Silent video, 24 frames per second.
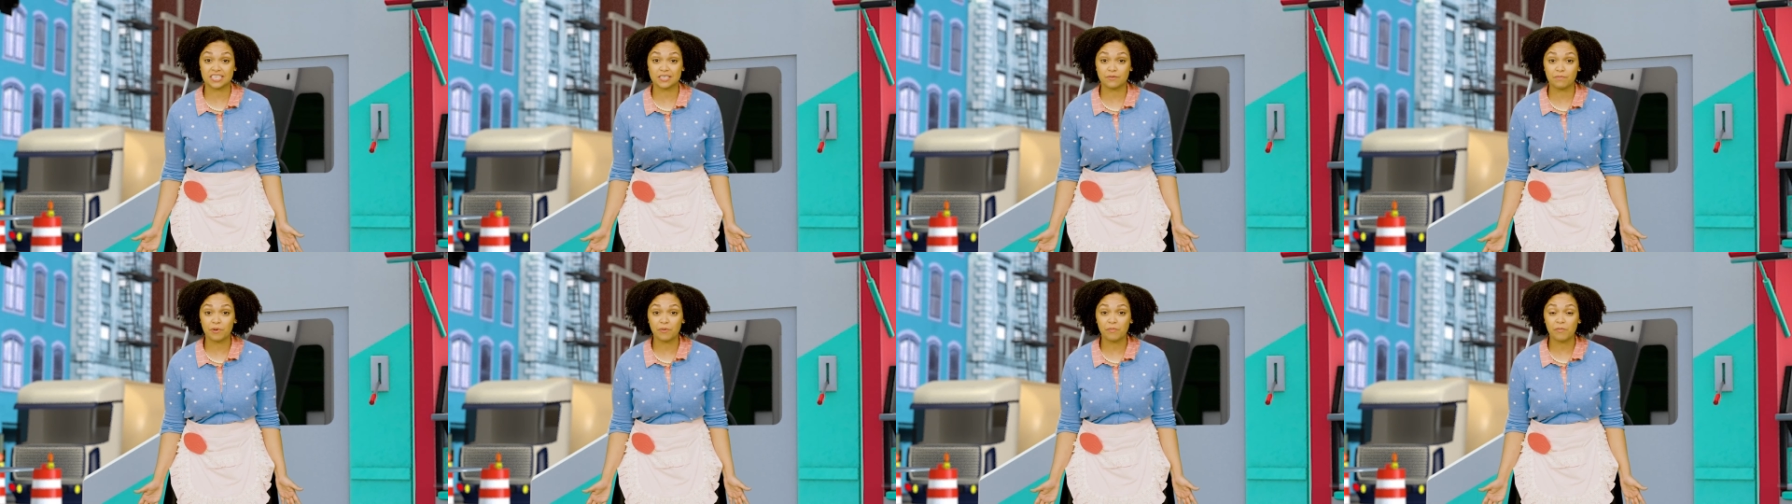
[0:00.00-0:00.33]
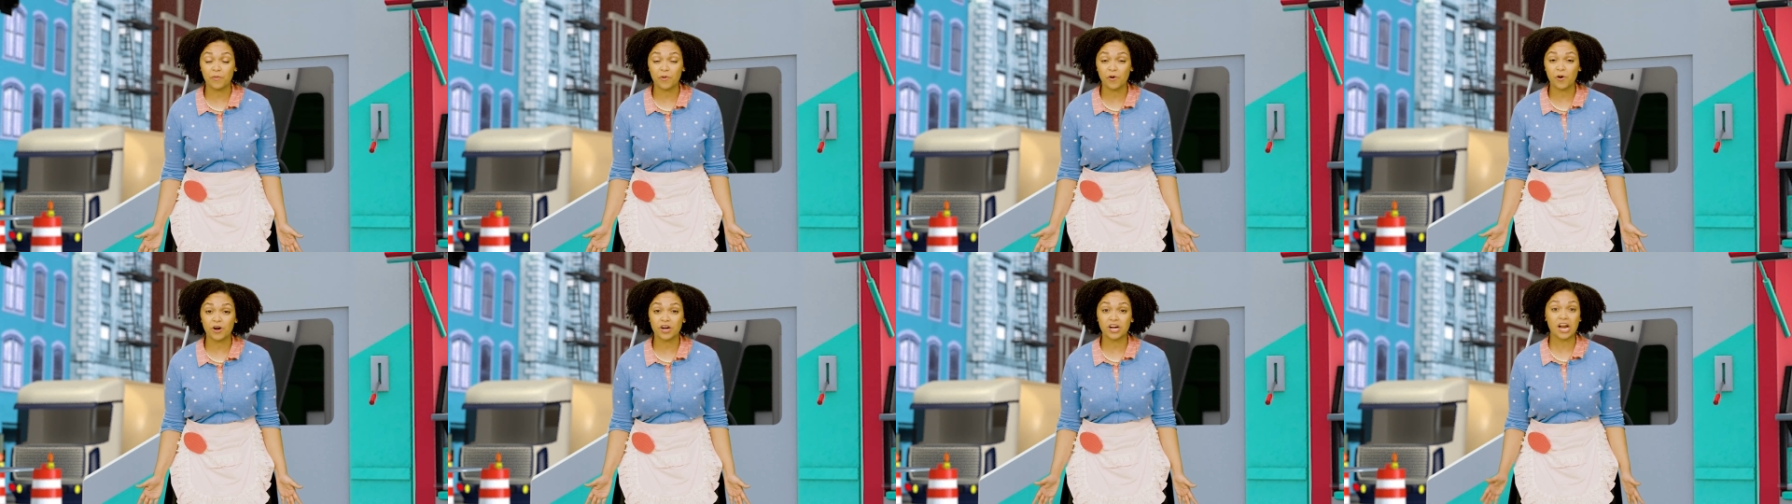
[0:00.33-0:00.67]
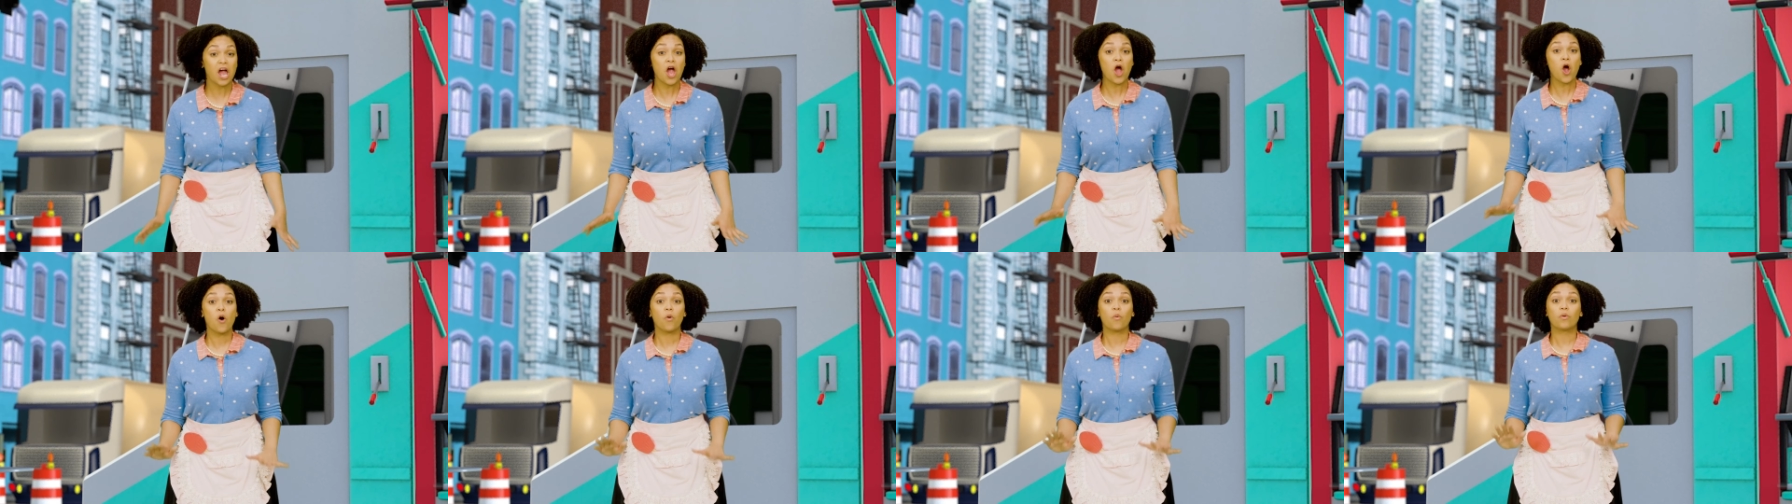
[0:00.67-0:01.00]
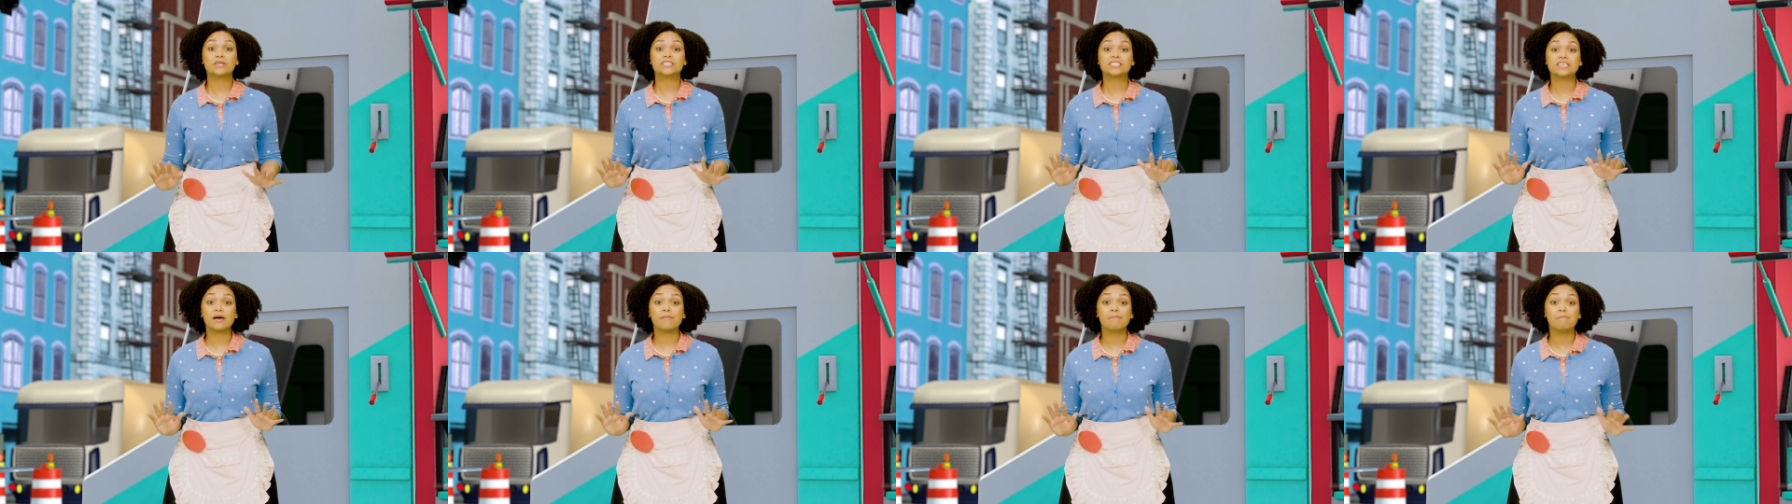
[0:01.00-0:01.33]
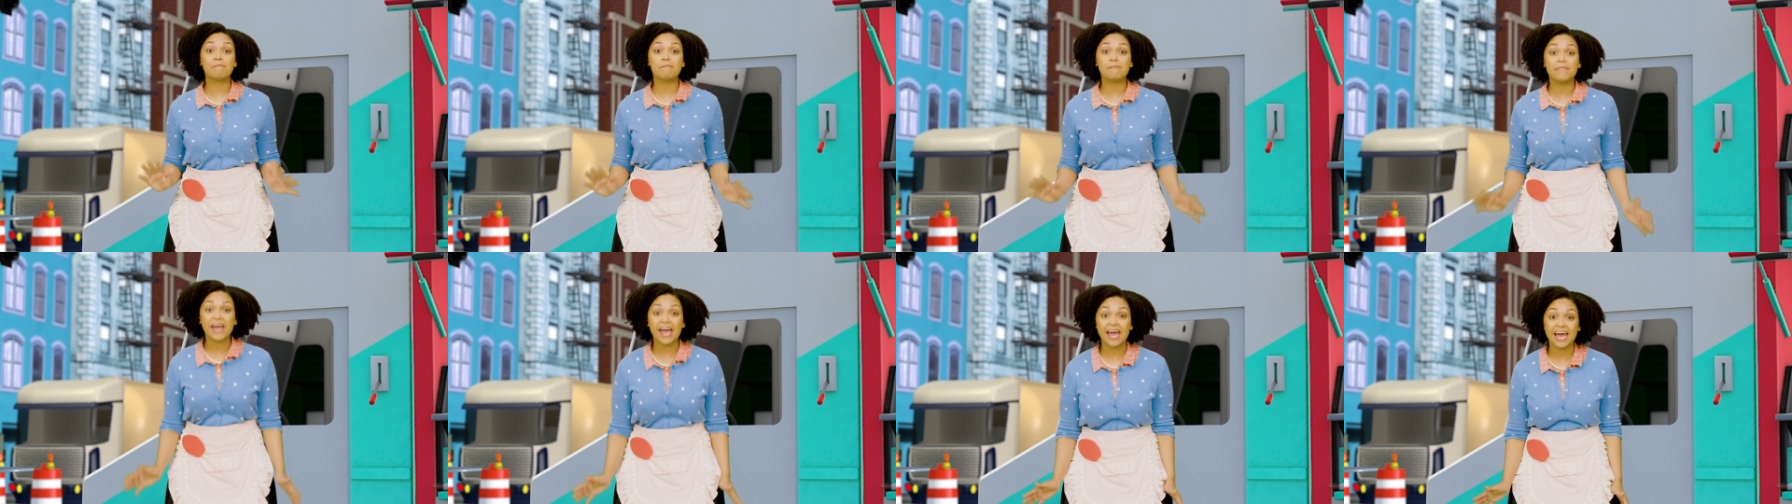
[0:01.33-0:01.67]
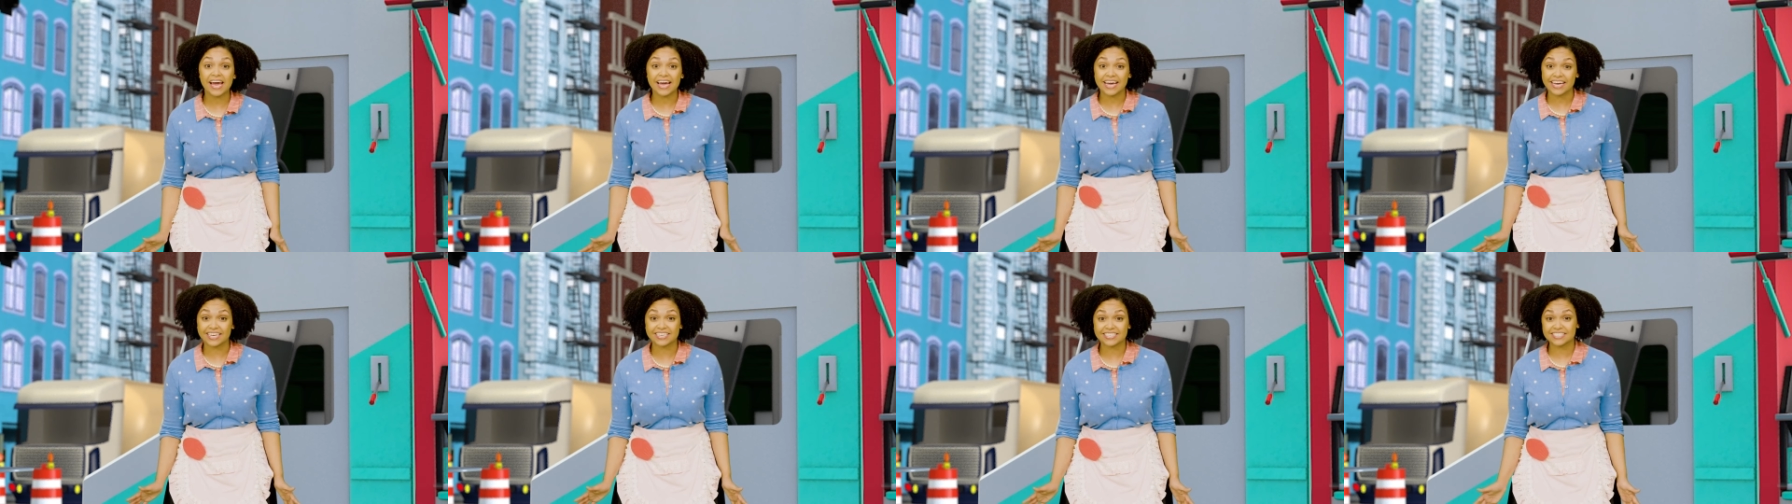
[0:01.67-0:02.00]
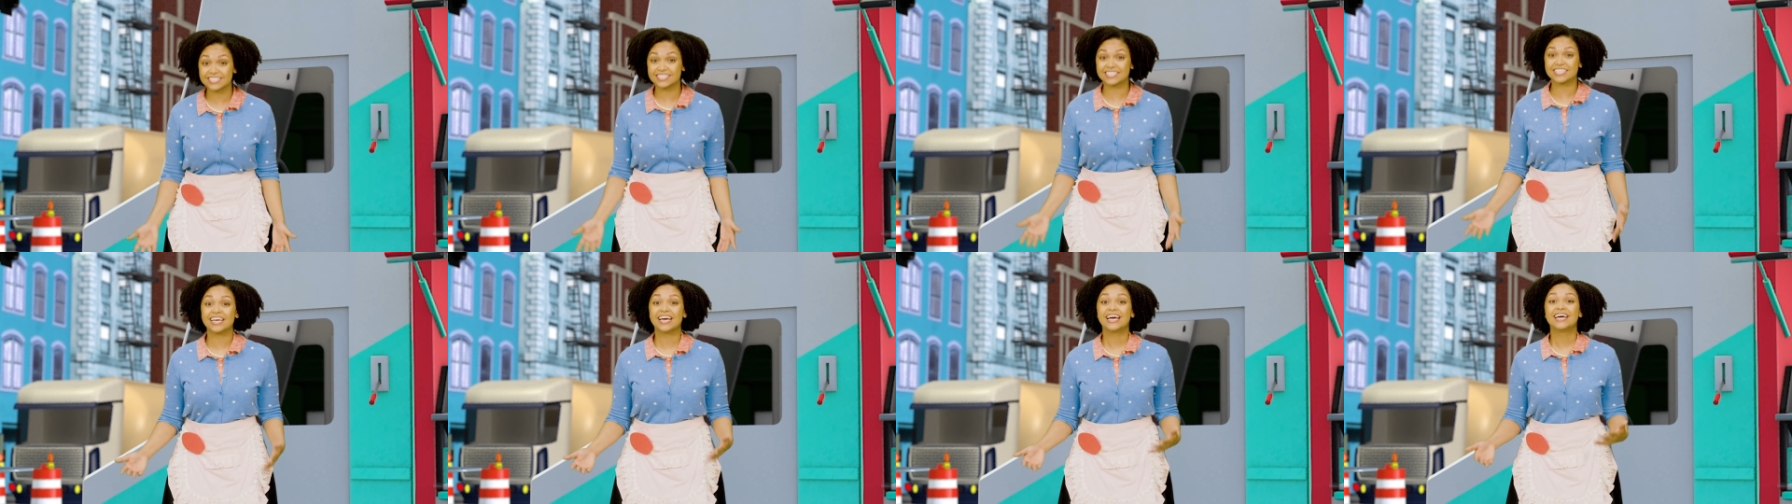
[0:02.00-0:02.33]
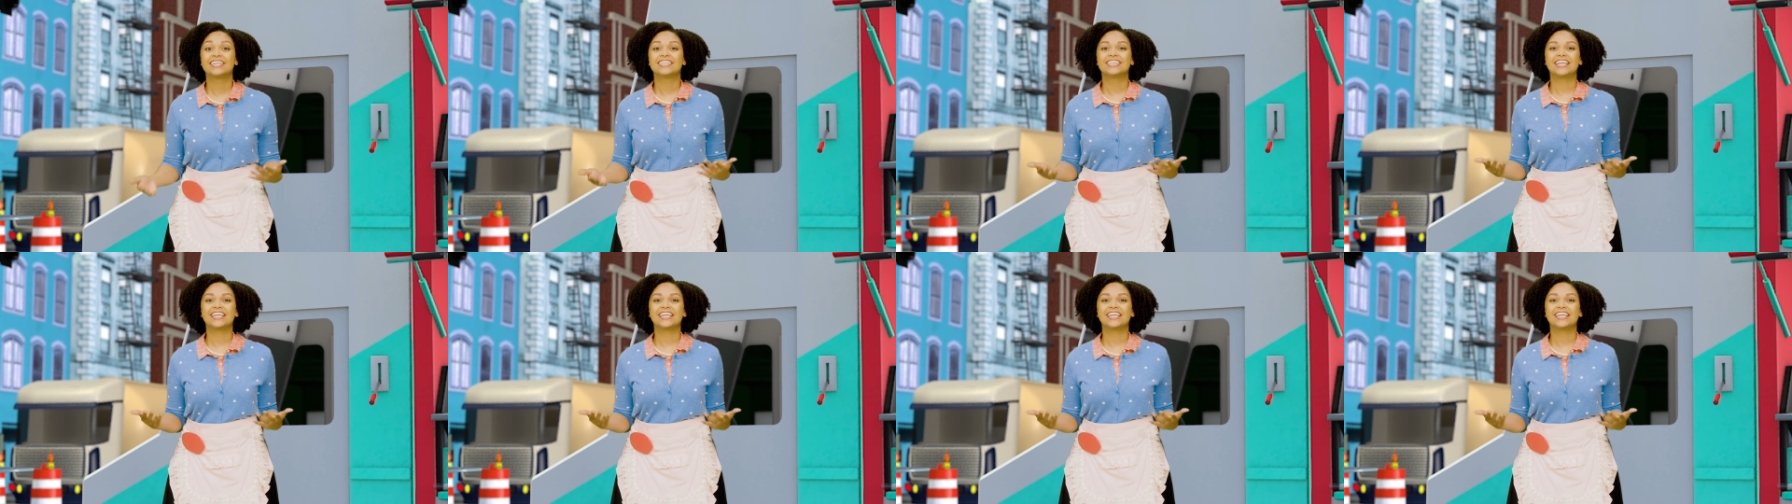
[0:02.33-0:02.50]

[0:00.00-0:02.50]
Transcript: had been born was amazed.